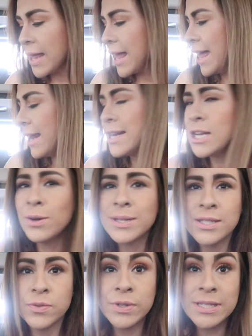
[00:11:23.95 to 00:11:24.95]
And I know
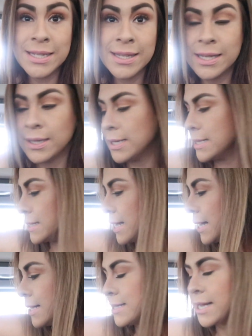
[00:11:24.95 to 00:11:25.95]
it's ridiculous
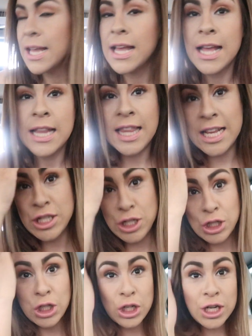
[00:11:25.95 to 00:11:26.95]
and they
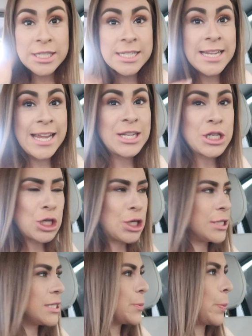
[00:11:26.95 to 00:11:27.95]
should learn to take
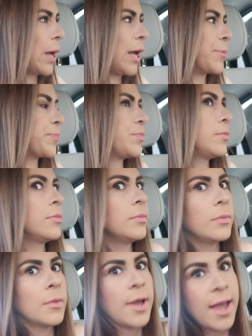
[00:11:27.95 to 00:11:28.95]
turns, but
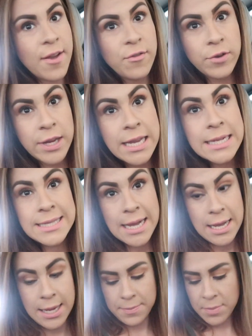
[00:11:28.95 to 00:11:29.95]
every
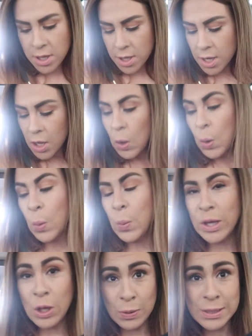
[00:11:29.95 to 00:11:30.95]
time
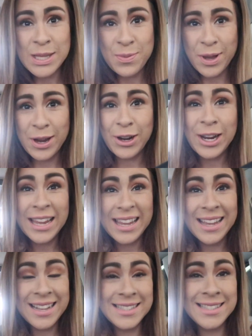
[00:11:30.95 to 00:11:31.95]
we go somewhere,
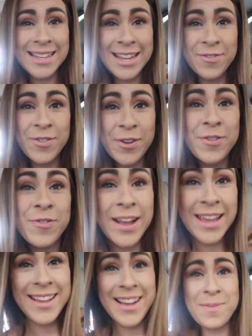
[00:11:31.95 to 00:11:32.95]
it's a
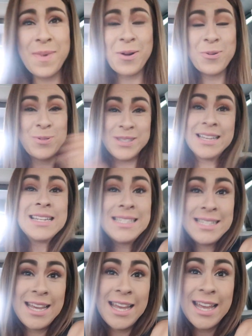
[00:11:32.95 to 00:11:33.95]
fight about who's gonna
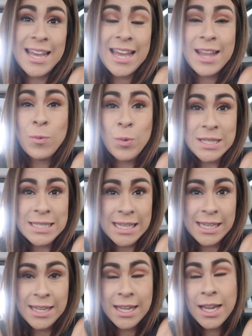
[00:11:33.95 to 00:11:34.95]
sit in what seat.